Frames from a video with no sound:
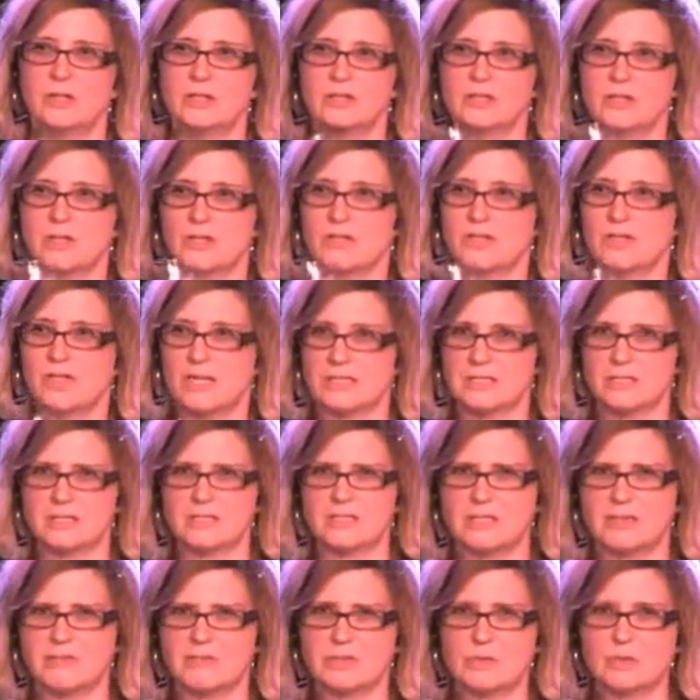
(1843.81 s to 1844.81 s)
So I think that's the
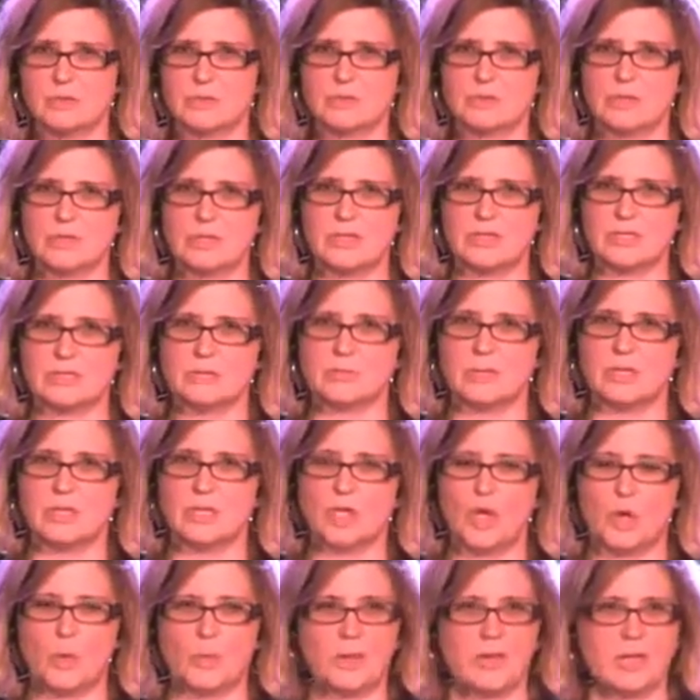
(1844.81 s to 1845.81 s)
difference between this one
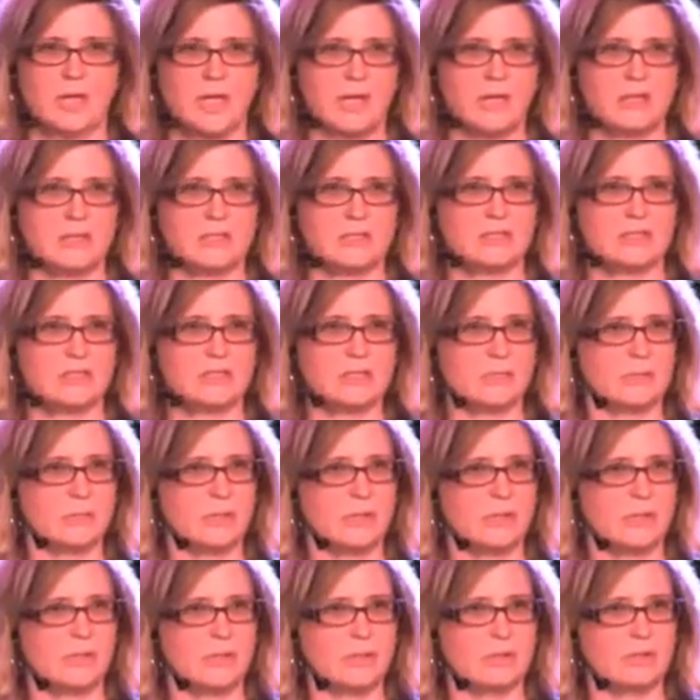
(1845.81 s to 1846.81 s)
and Gnomegang, is just
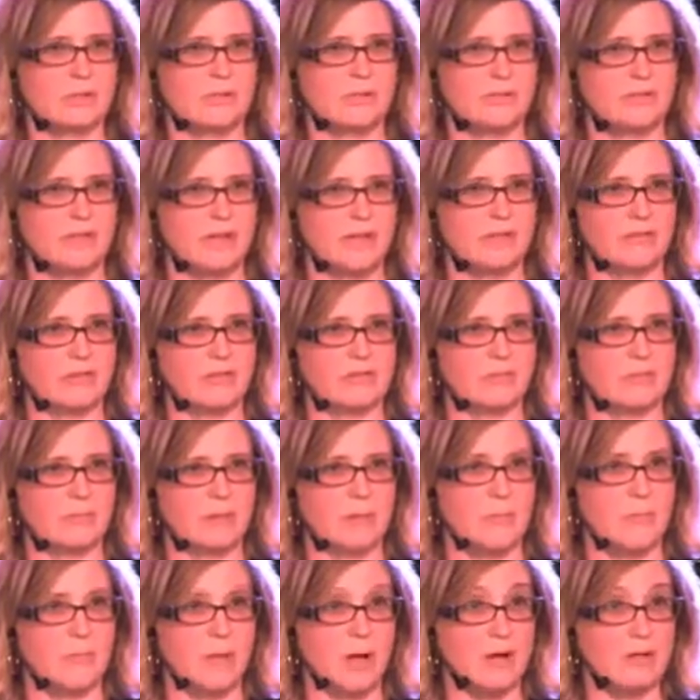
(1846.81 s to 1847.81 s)
really what the flavors from
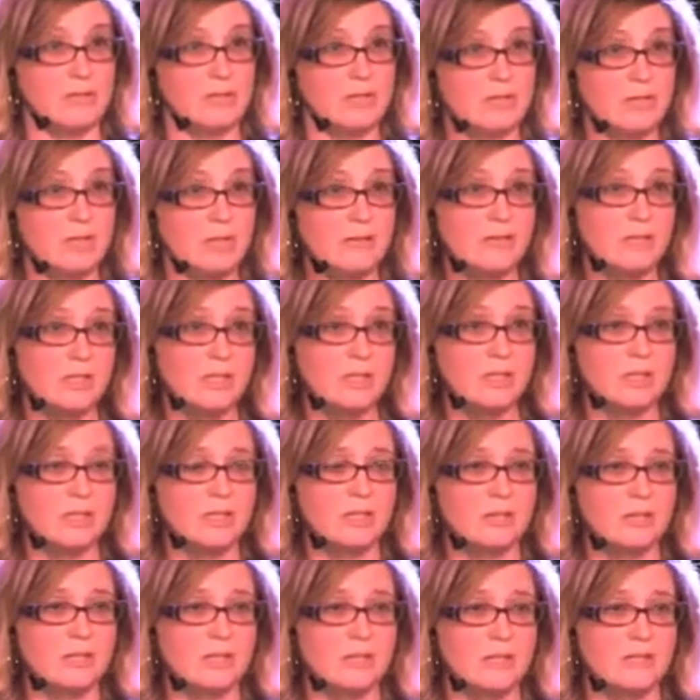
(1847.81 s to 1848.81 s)
the malt are giving
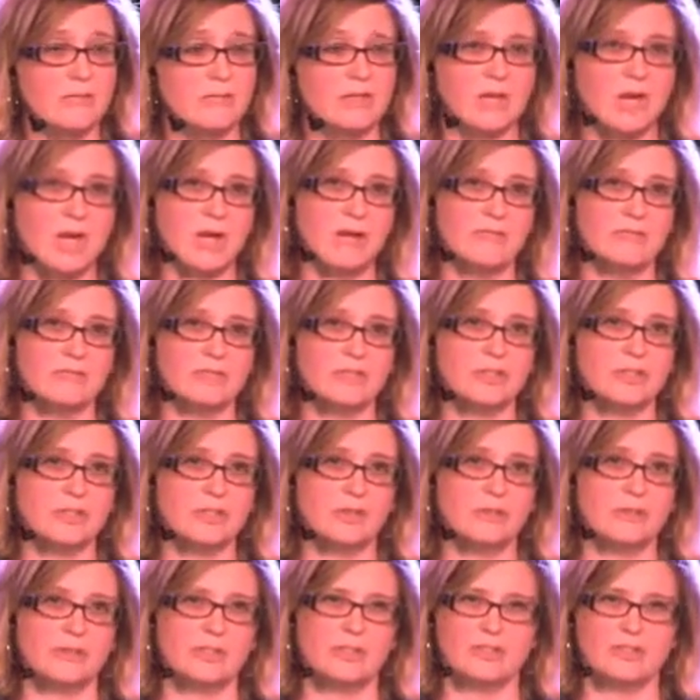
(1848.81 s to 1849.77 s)
off to you.